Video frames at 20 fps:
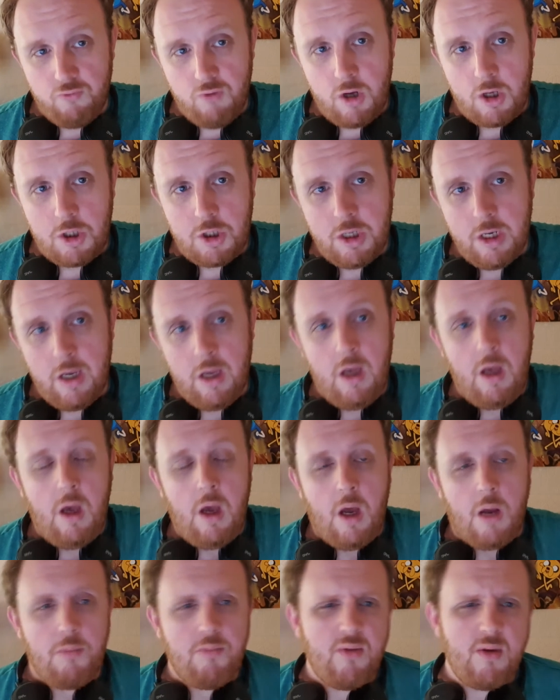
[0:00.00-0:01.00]
Russia
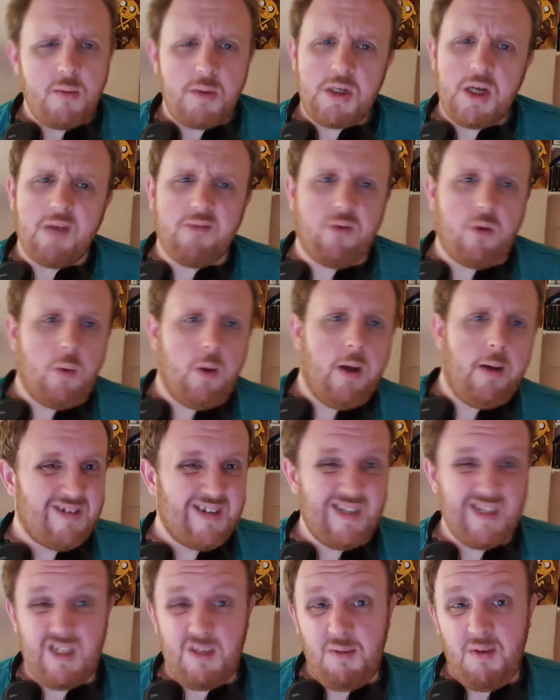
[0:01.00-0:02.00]
and pretty much everywhere.
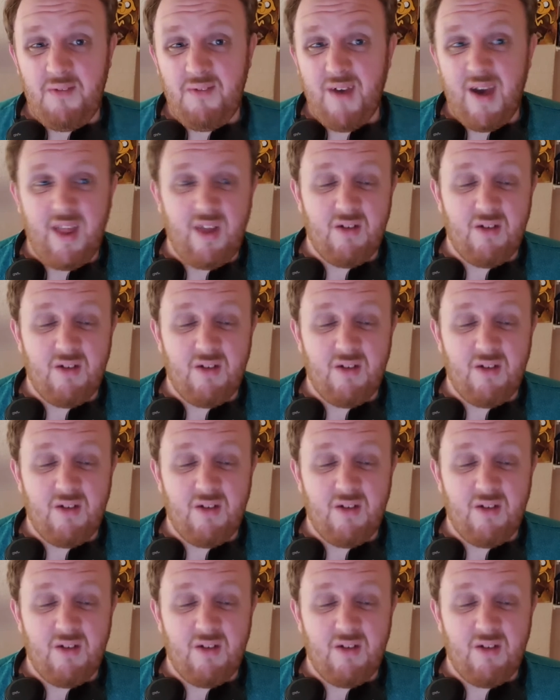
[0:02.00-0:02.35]
Because to be fair